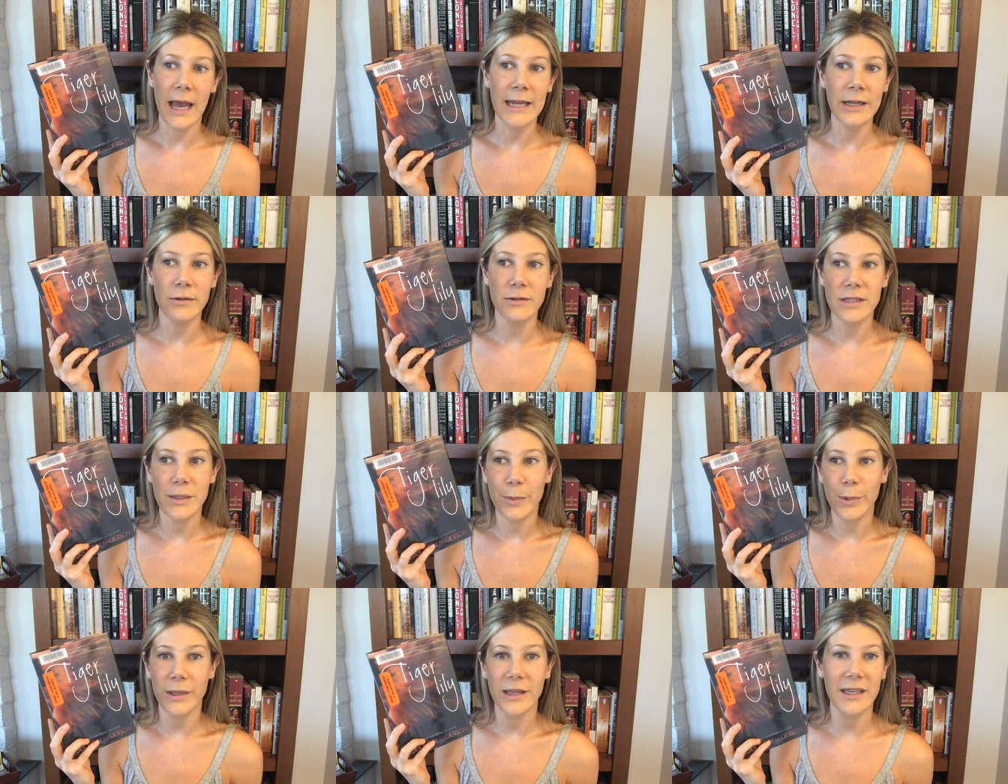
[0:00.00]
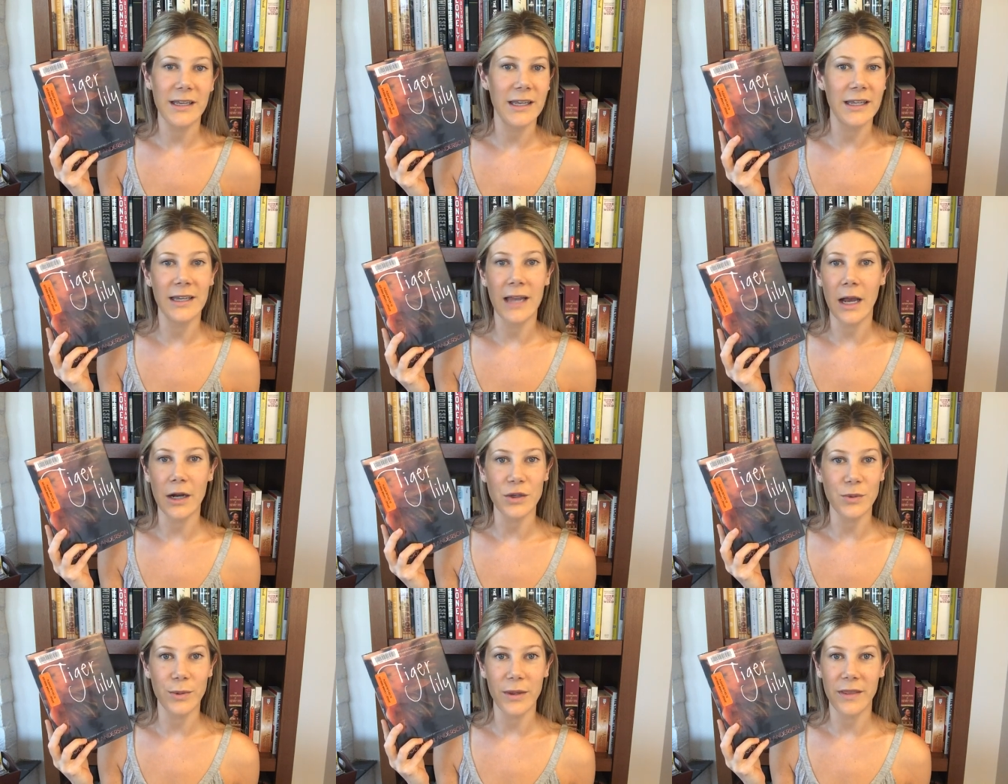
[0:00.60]
don't typically
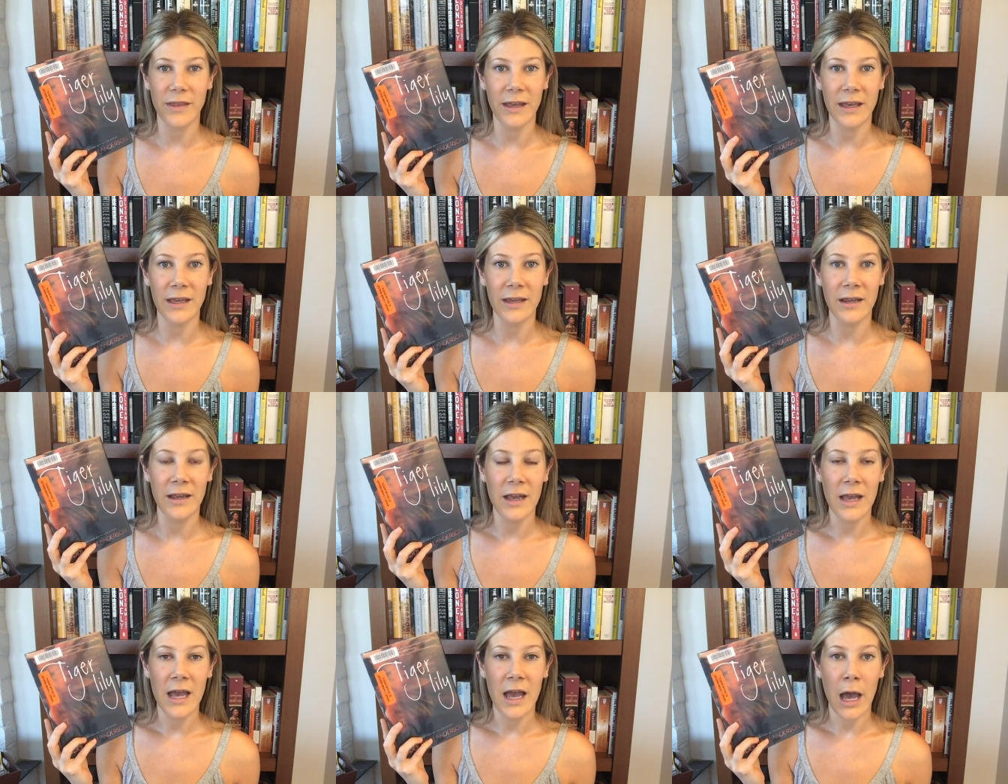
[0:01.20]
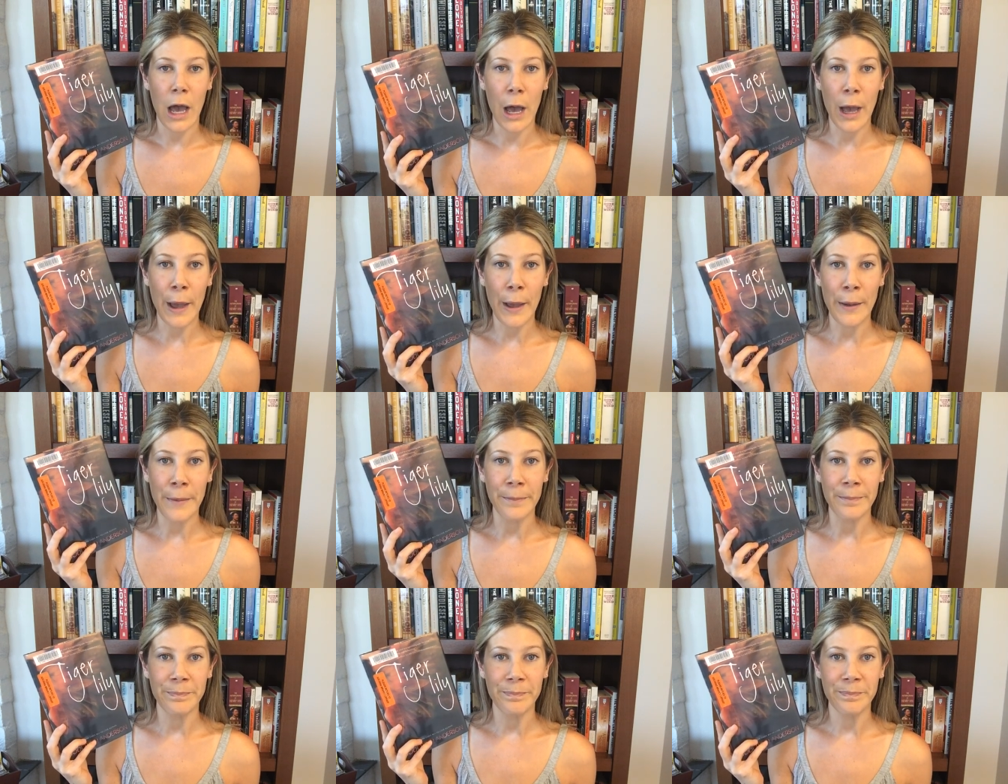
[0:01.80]
connect with it.
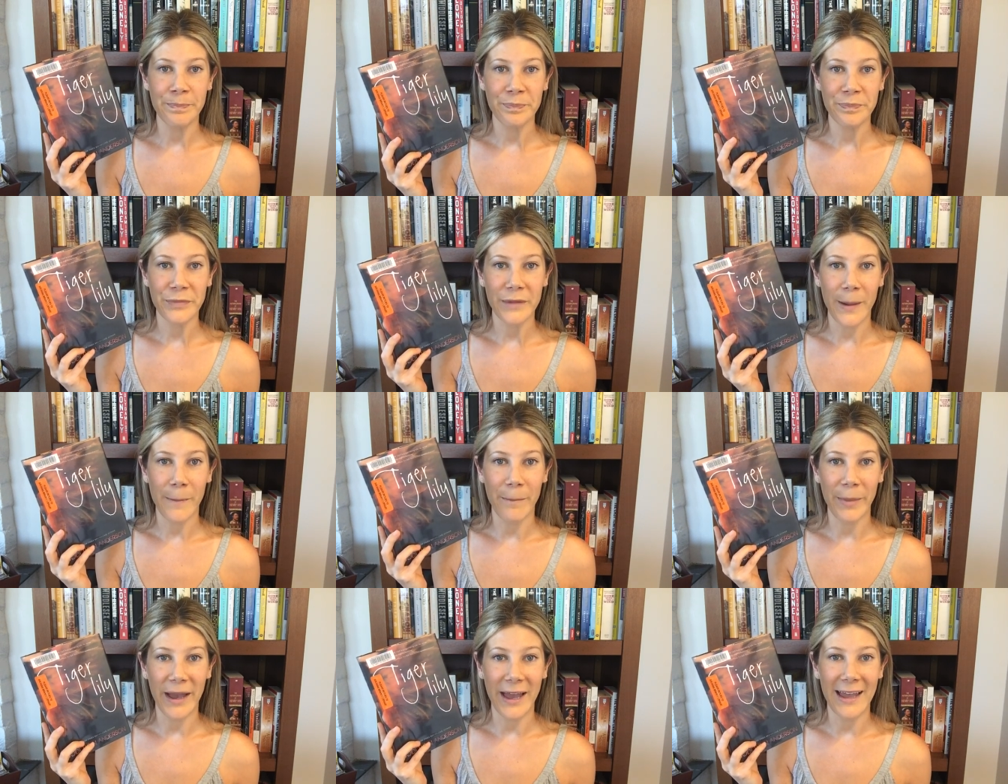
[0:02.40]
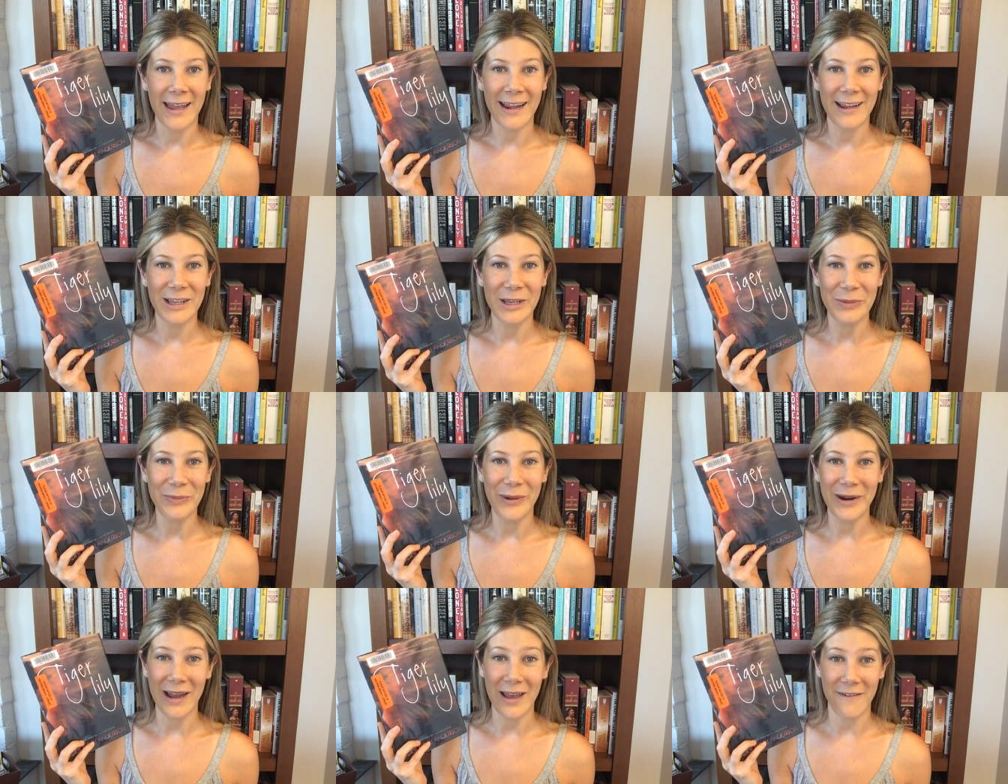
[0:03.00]
But
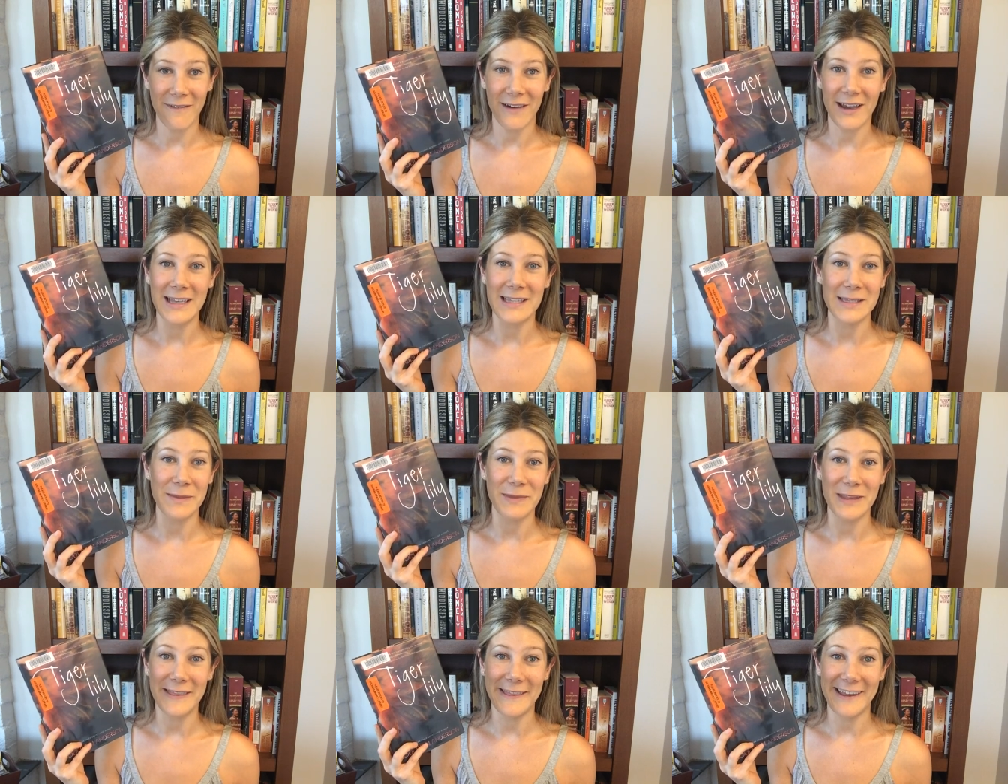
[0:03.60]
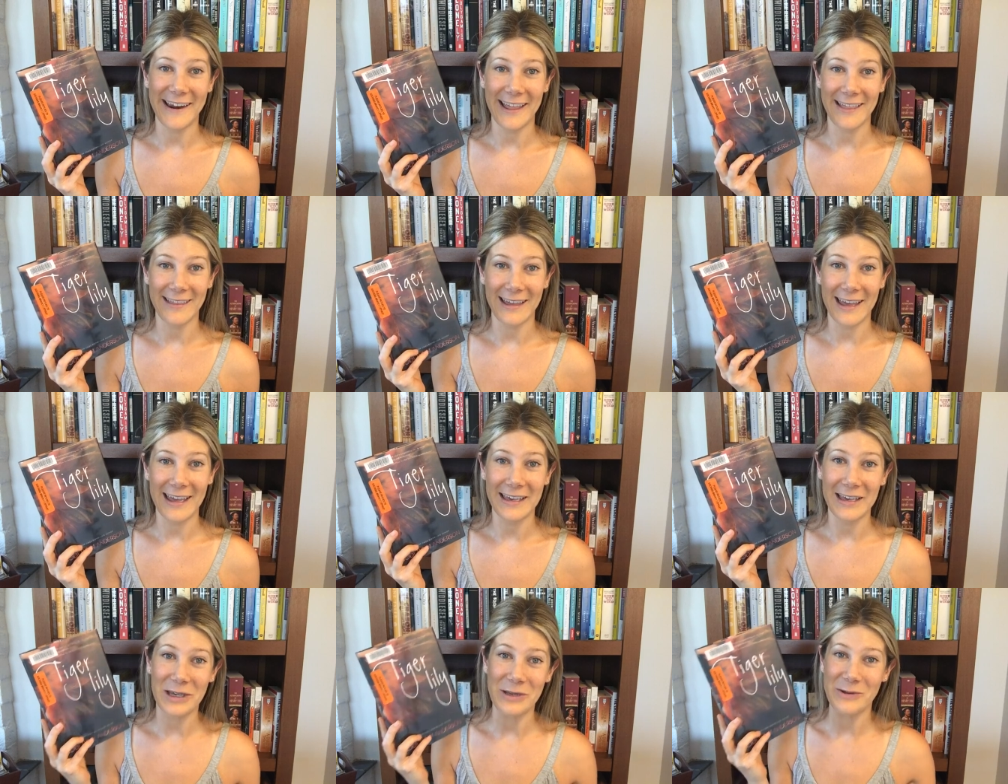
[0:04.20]
when I find something that I
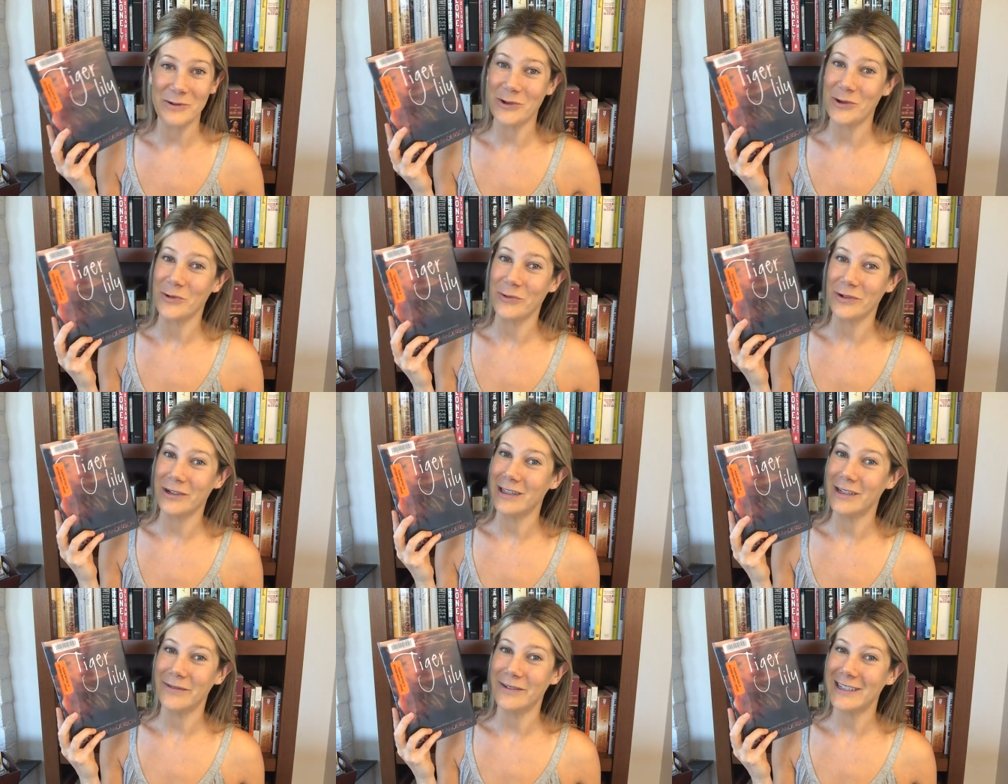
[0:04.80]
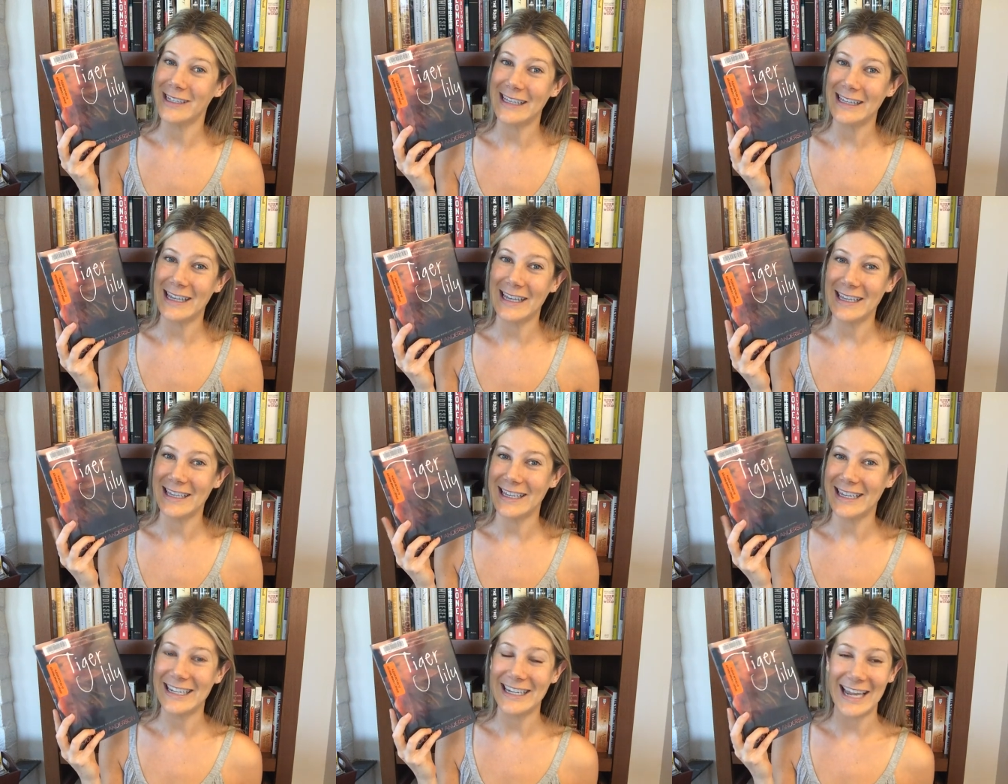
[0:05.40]
like, I usually really, really
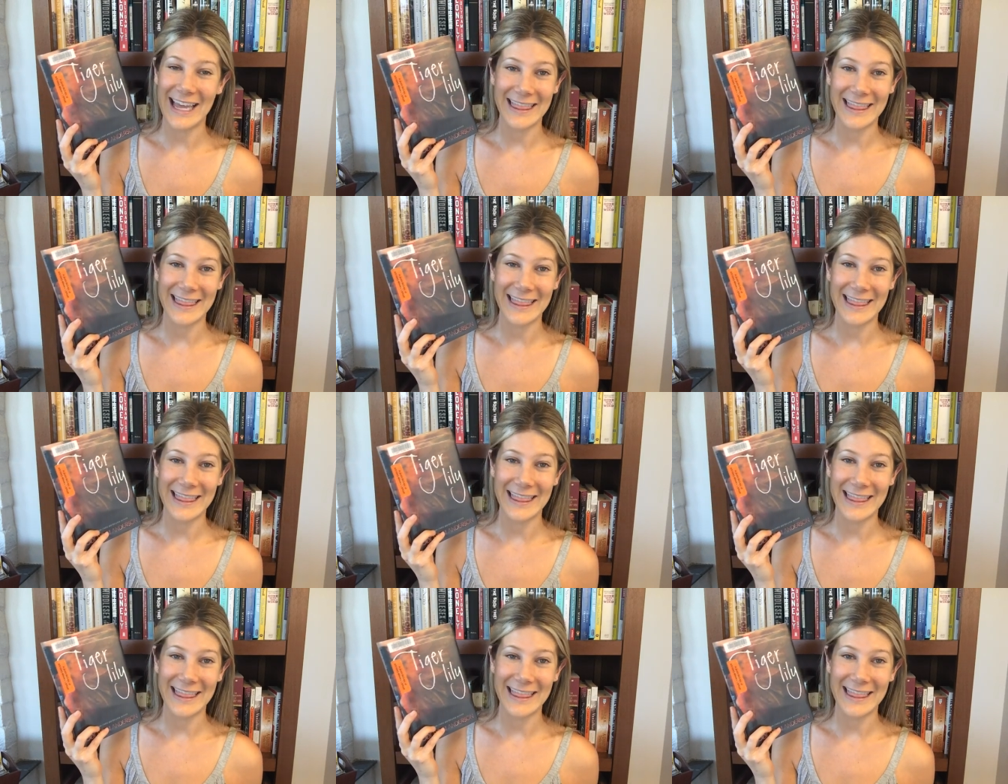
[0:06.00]
like it.